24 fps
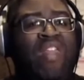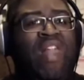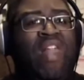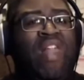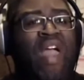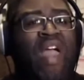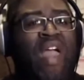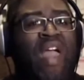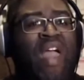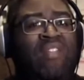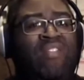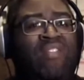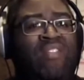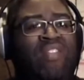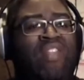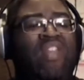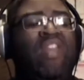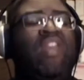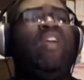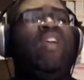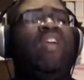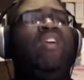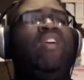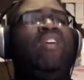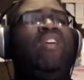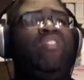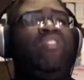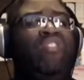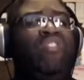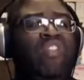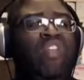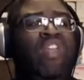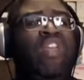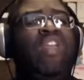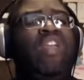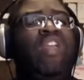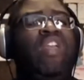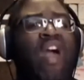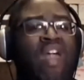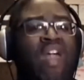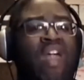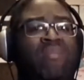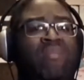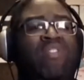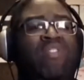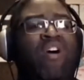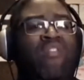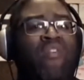last, he got
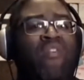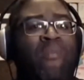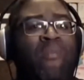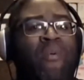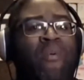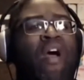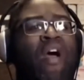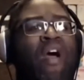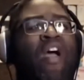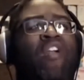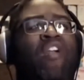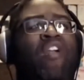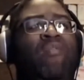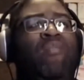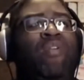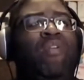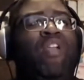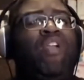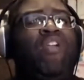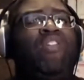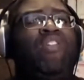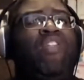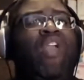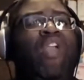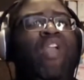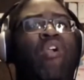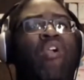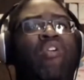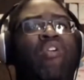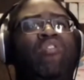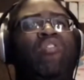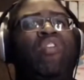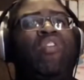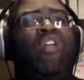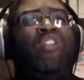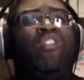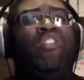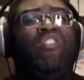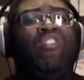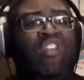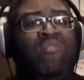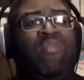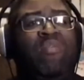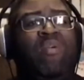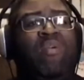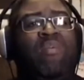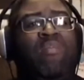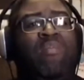himself a prize because he earned
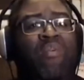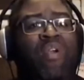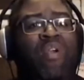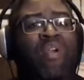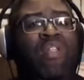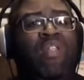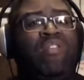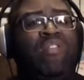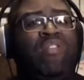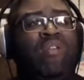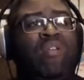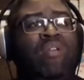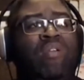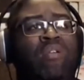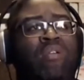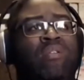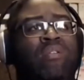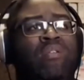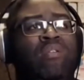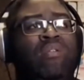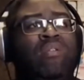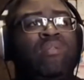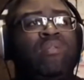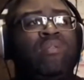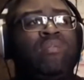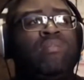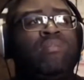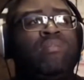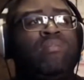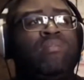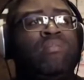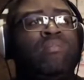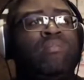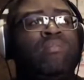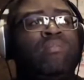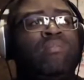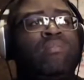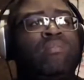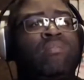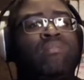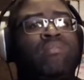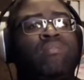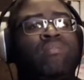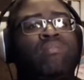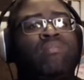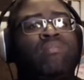achievement points. We